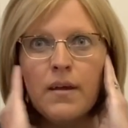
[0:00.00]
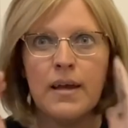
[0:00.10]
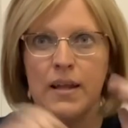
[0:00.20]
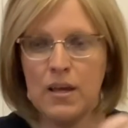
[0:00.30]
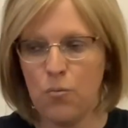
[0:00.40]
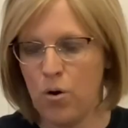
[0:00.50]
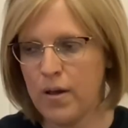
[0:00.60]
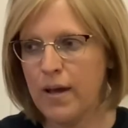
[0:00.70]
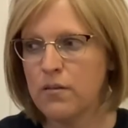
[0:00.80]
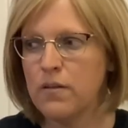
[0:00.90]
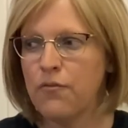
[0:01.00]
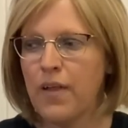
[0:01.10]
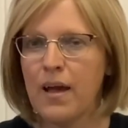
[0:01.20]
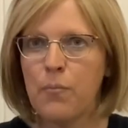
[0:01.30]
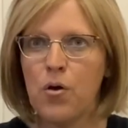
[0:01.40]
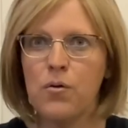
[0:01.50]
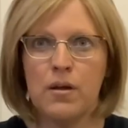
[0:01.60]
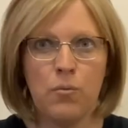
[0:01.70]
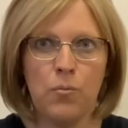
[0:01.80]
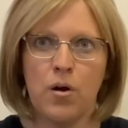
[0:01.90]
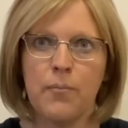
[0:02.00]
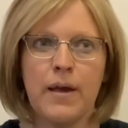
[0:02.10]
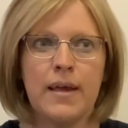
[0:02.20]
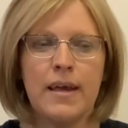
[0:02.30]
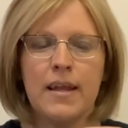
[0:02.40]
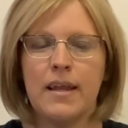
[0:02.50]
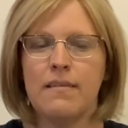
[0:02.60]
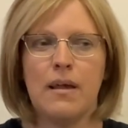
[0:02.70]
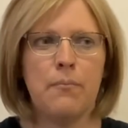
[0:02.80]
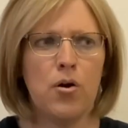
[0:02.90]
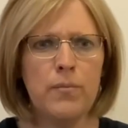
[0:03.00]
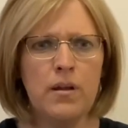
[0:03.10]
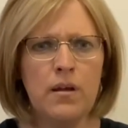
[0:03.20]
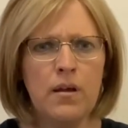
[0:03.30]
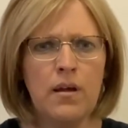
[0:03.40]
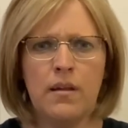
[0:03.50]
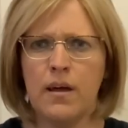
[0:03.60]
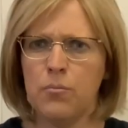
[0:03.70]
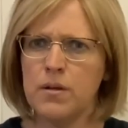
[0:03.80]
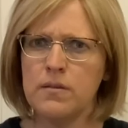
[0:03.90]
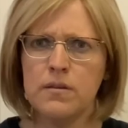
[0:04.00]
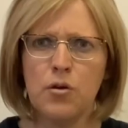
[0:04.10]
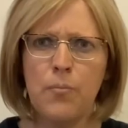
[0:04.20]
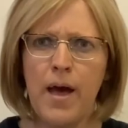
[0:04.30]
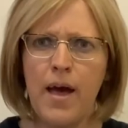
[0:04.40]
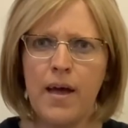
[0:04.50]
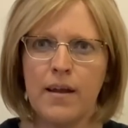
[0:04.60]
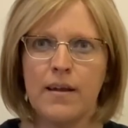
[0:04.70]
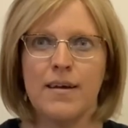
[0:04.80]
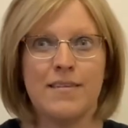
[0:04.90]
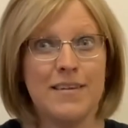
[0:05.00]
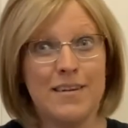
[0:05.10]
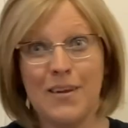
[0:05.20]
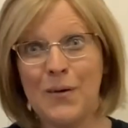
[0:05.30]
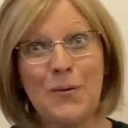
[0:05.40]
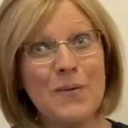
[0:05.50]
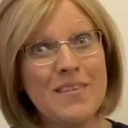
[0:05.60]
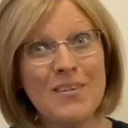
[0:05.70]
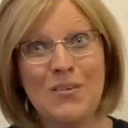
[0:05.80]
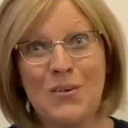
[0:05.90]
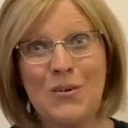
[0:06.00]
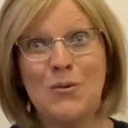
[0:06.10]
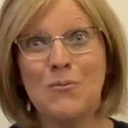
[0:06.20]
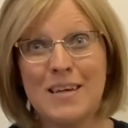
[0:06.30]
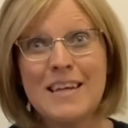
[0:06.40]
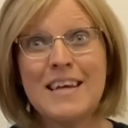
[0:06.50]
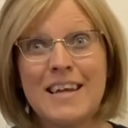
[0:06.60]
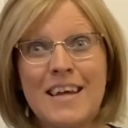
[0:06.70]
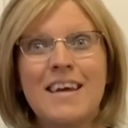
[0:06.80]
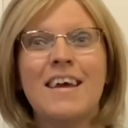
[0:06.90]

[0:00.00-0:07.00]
And he'd walk out to the flagpole, and we'd walk back in, and he'd say, Bohlman, that wasn't so bad. I said, no, it wasn't, Drew. You did it.